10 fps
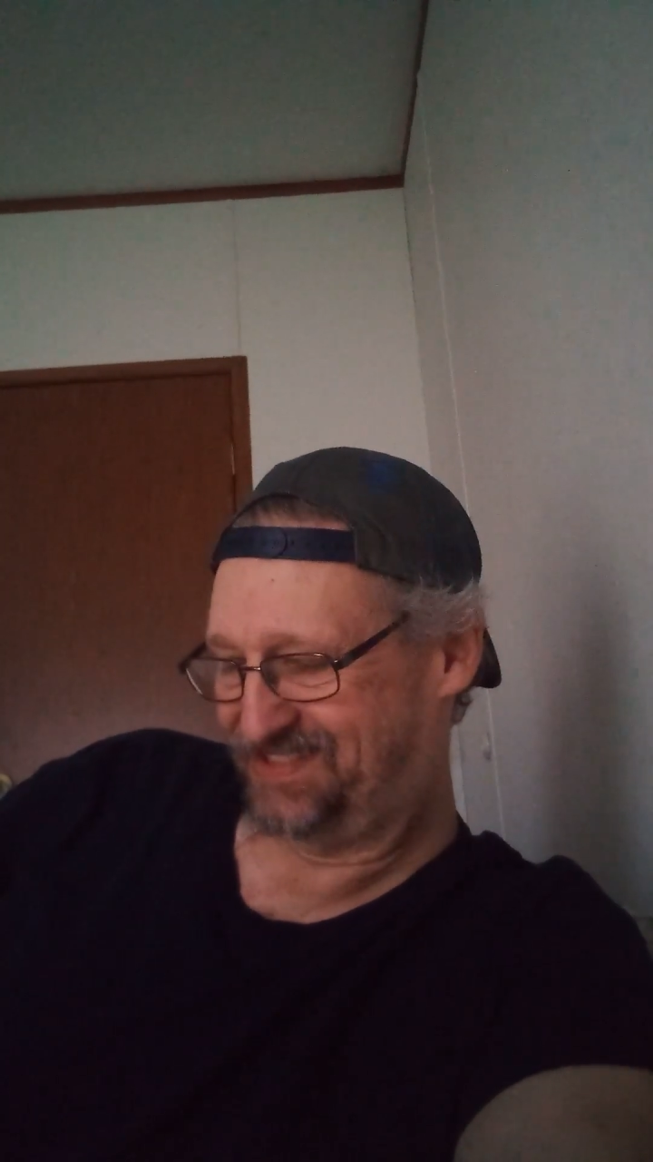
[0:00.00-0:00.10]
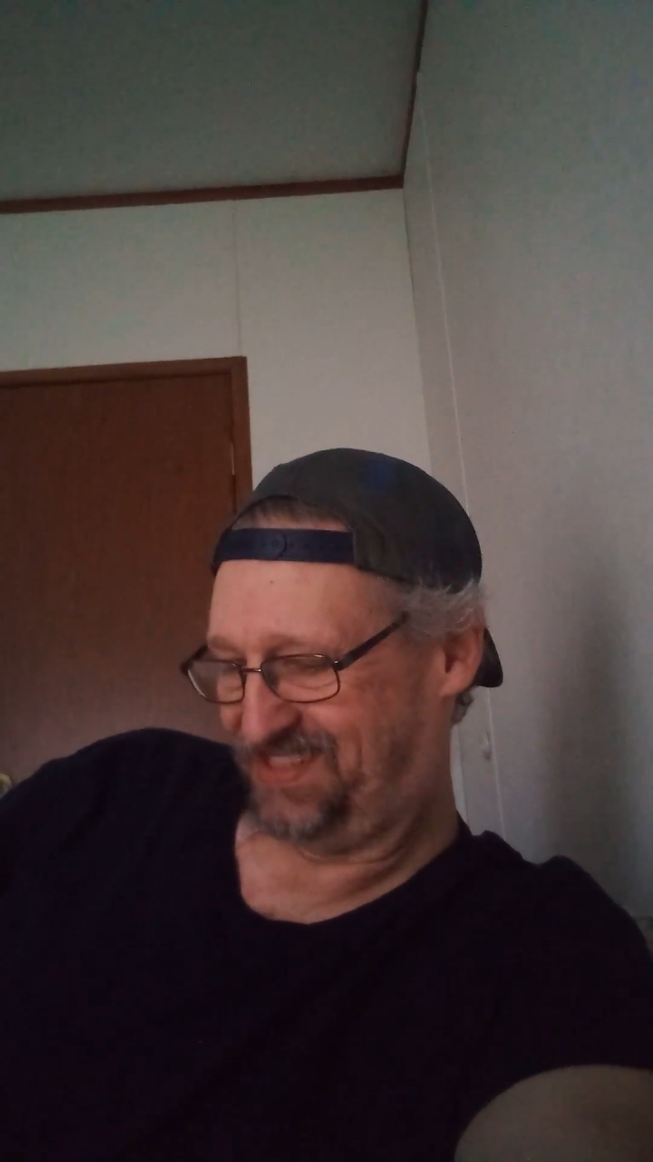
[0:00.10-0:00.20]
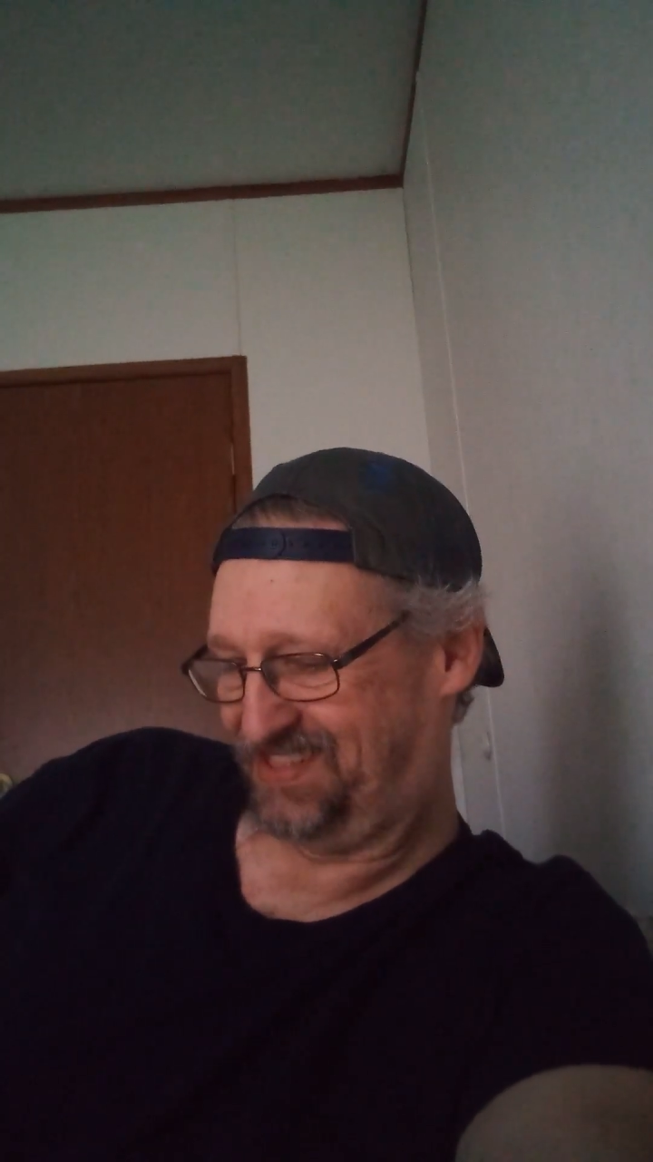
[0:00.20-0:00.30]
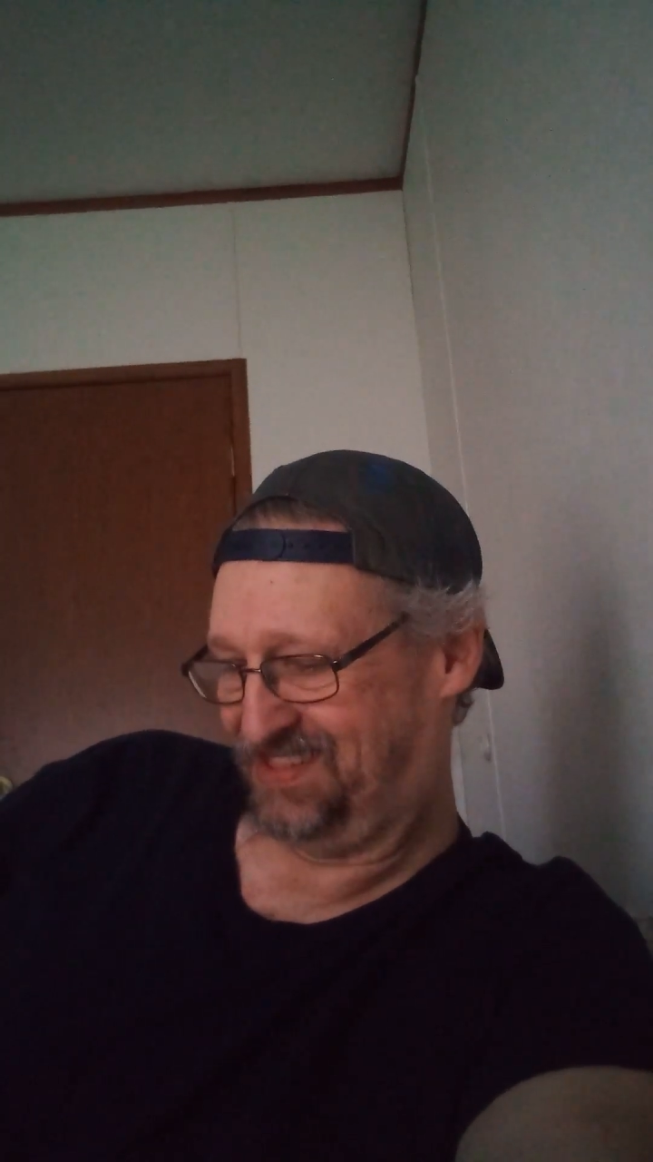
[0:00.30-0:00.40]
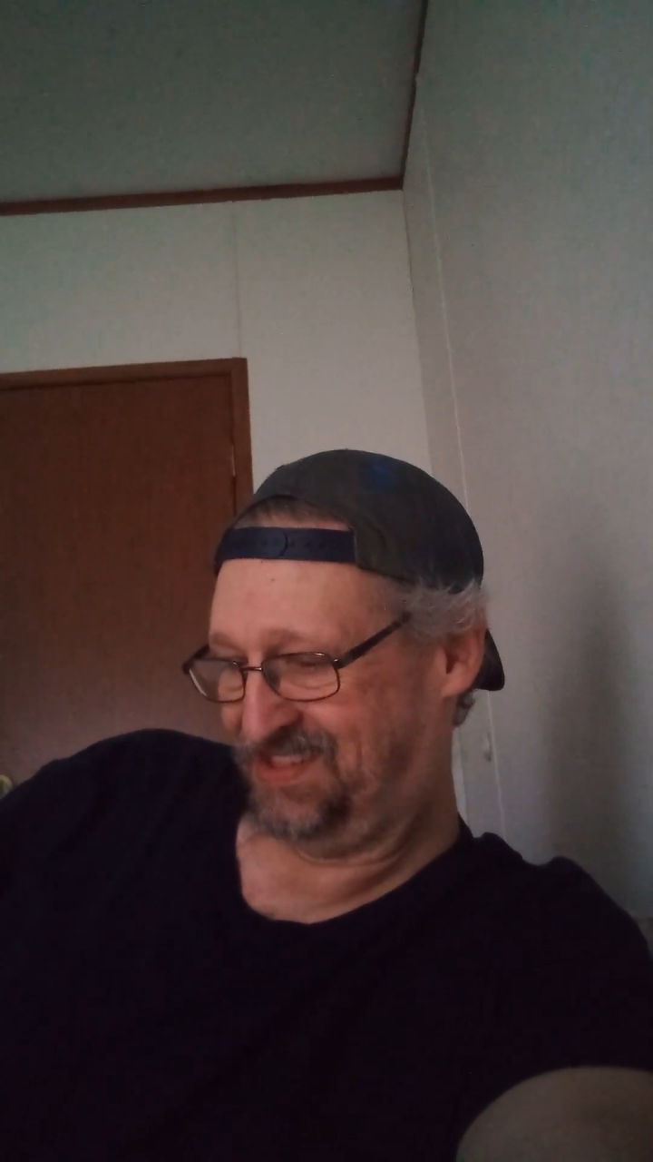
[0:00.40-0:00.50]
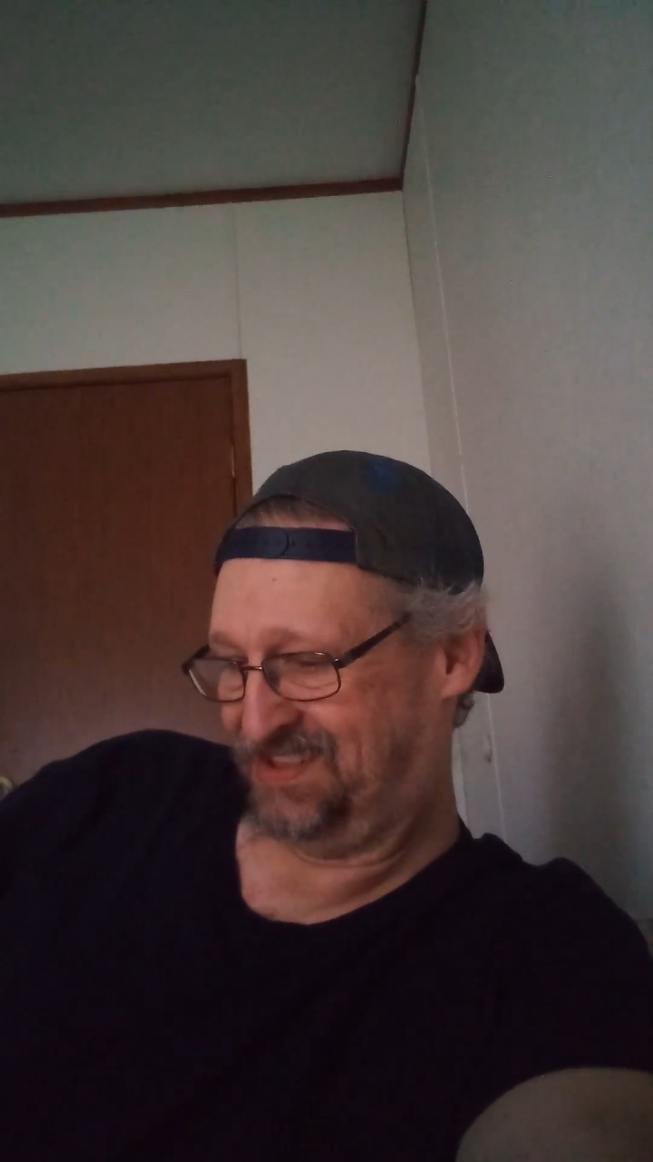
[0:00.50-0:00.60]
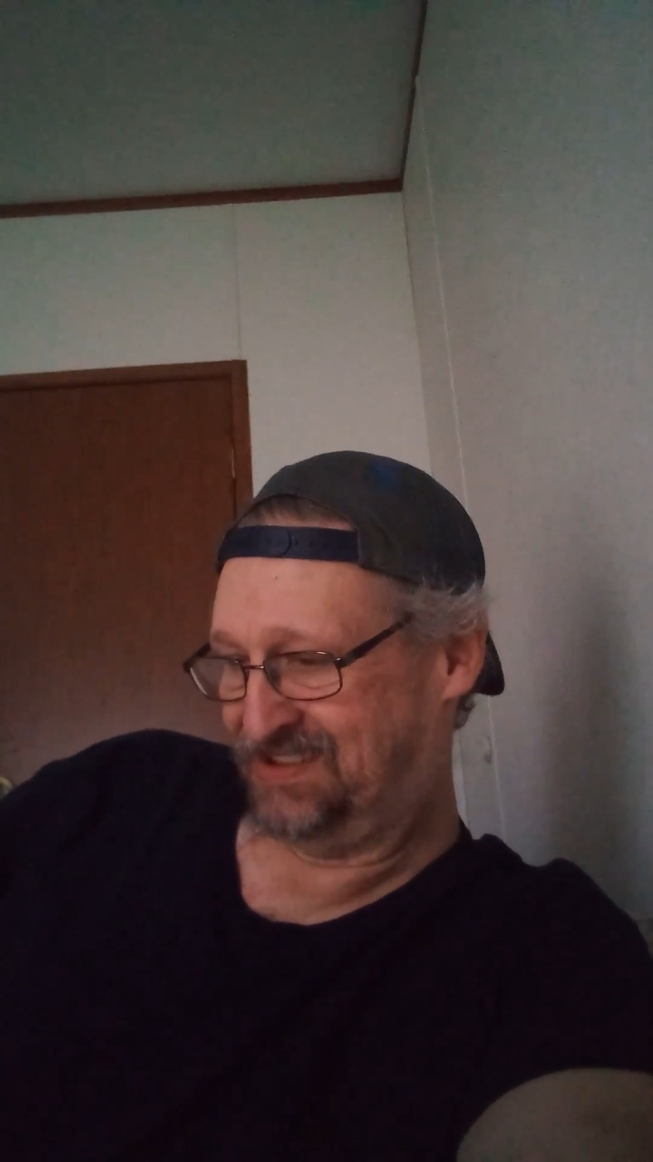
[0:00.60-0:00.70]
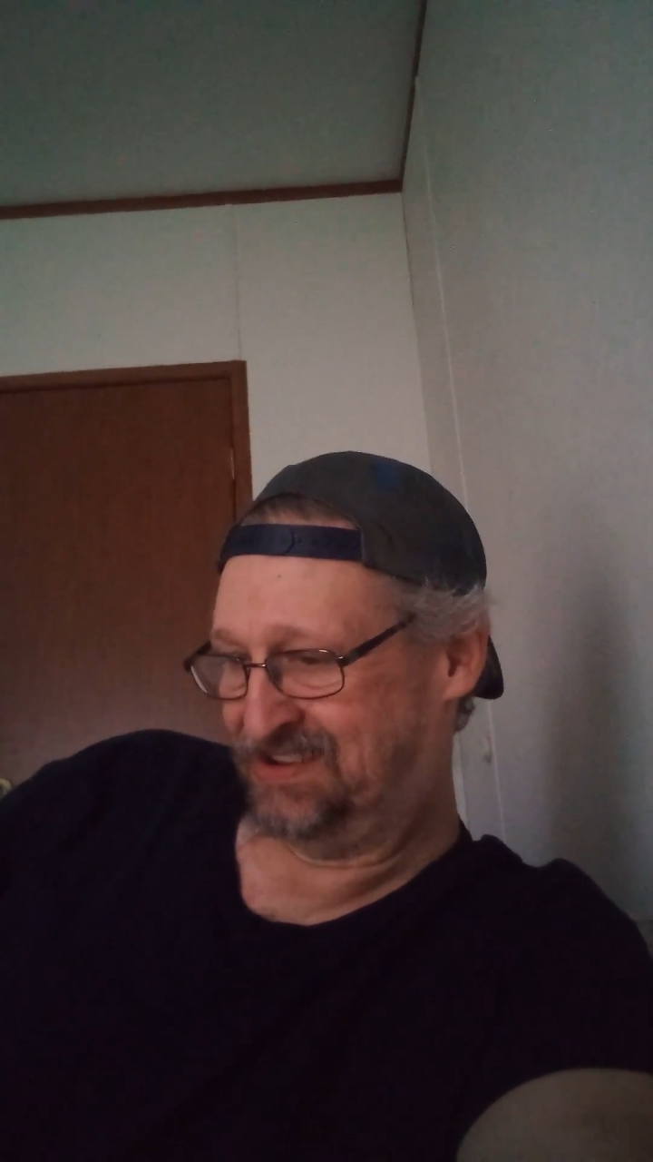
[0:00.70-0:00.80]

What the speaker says: All right.